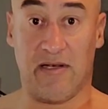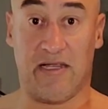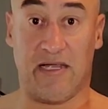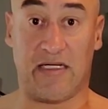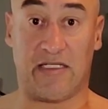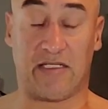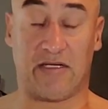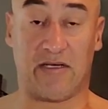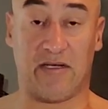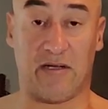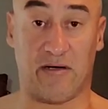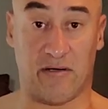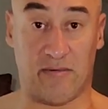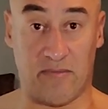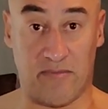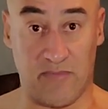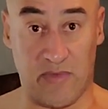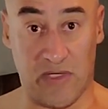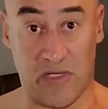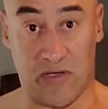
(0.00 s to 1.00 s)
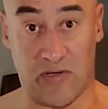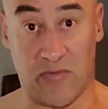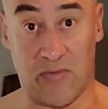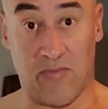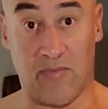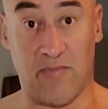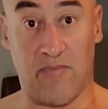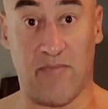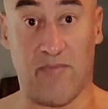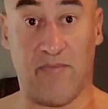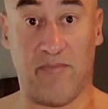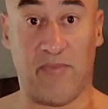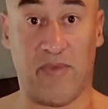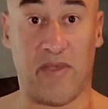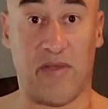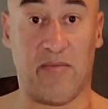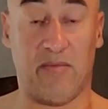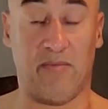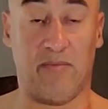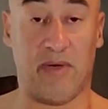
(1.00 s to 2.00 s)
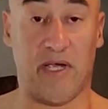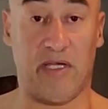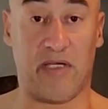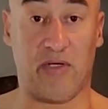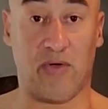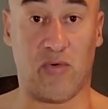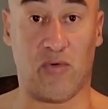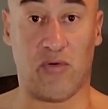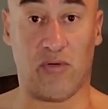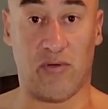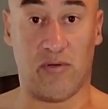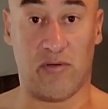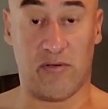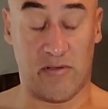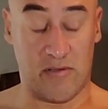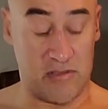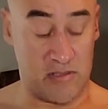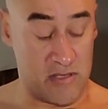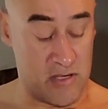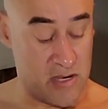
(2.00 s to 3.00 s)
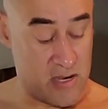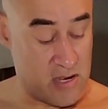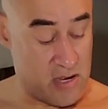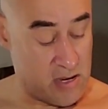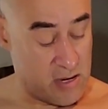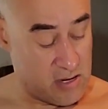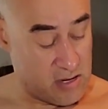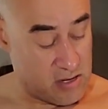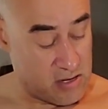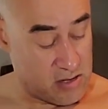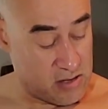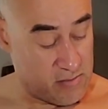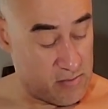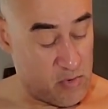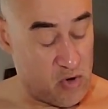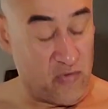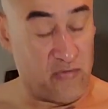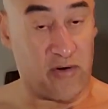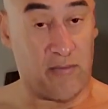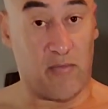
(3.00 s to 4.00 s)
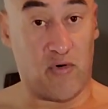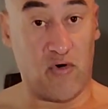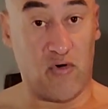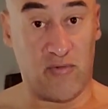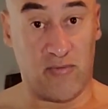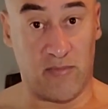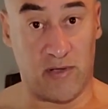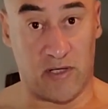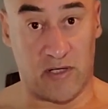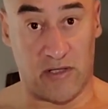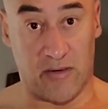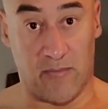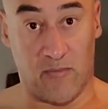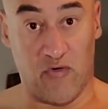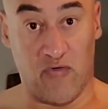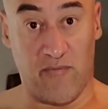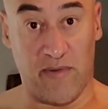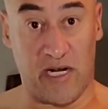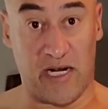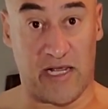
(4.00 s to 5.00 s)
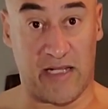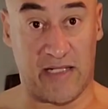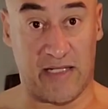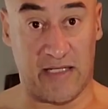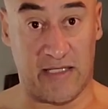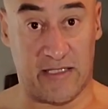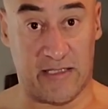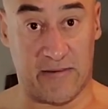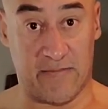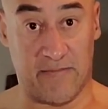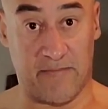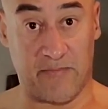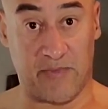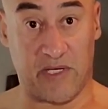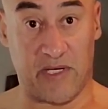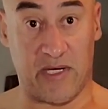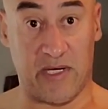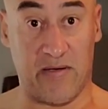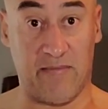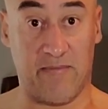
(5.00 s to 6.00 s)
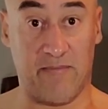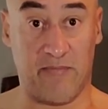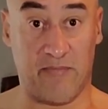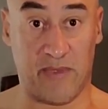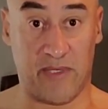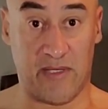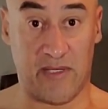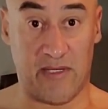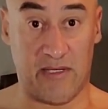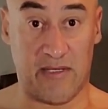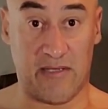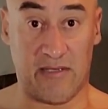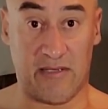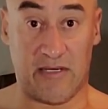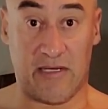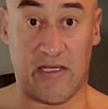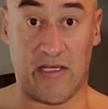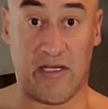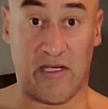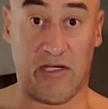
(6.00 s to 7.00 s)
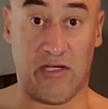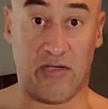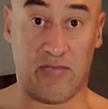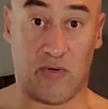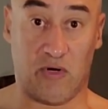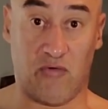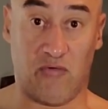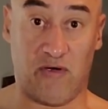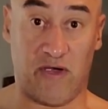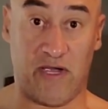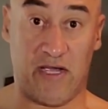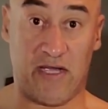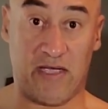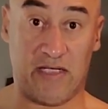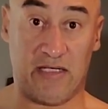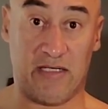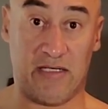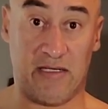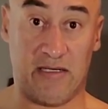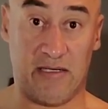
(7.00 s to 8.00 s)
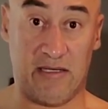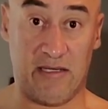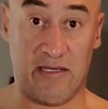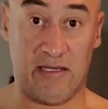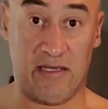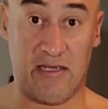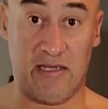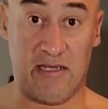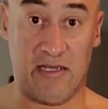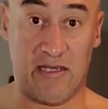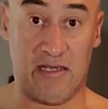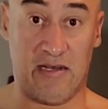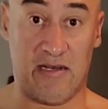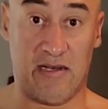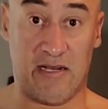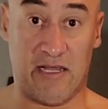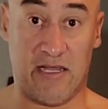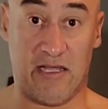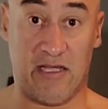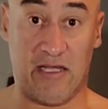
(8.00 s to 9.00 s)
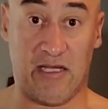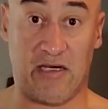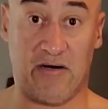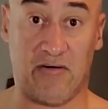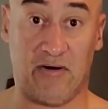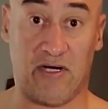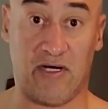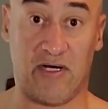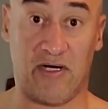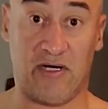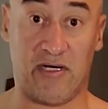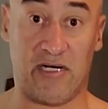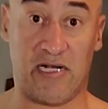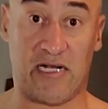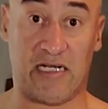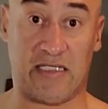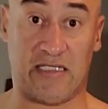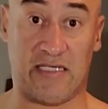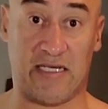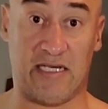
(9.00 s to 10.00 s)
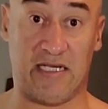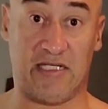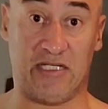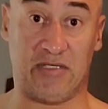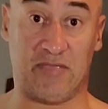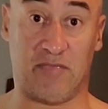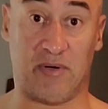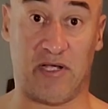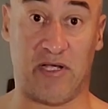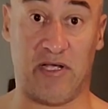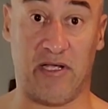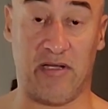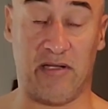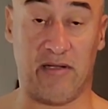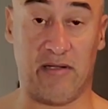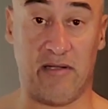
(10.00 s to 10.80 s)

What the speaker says: That's gonna, make you move the movement like this, okay? Now you can use both hands. Now you can go underhand, like I said, just play.